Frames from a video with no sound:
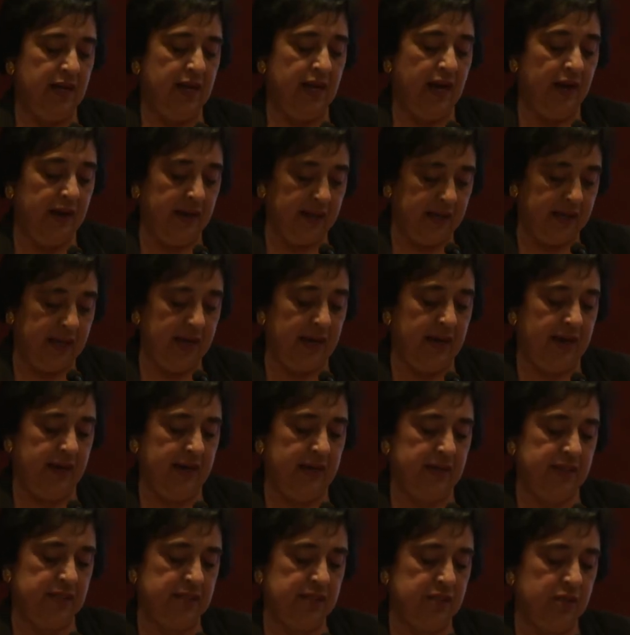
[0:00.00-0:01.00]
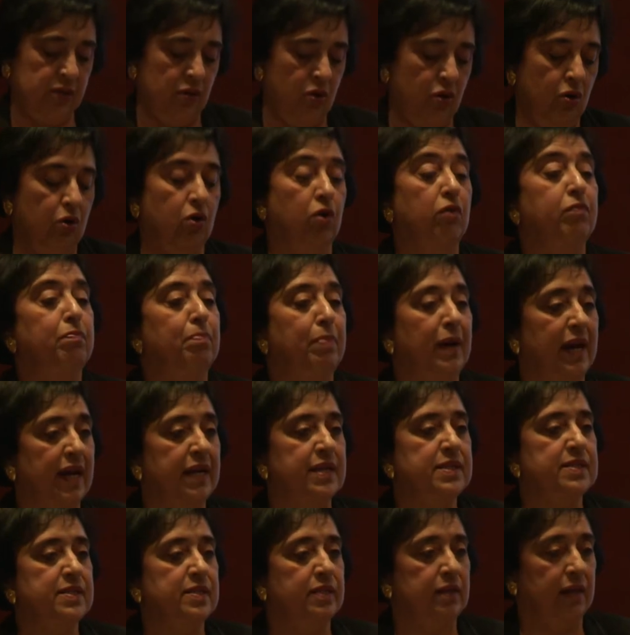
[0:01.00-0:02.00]
a recurrence of
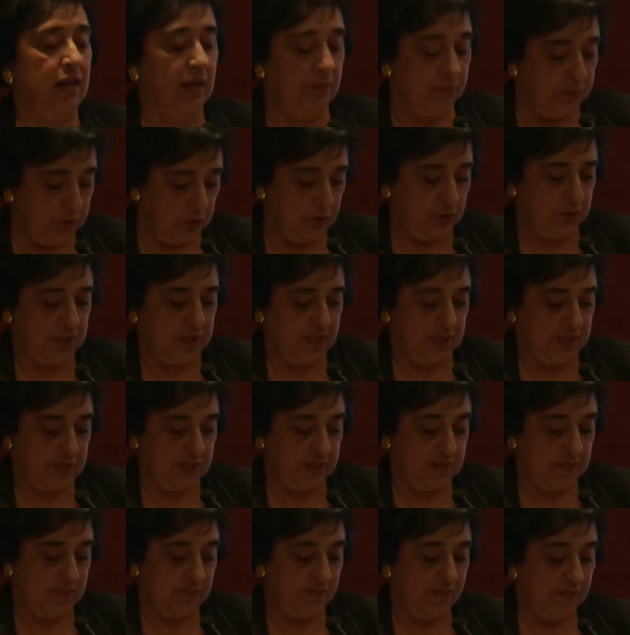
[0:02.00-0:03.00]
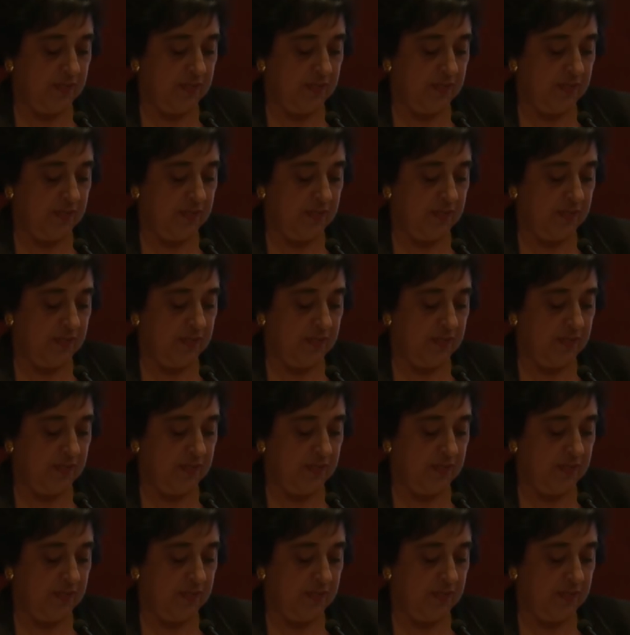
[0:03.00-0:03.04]
past abuses.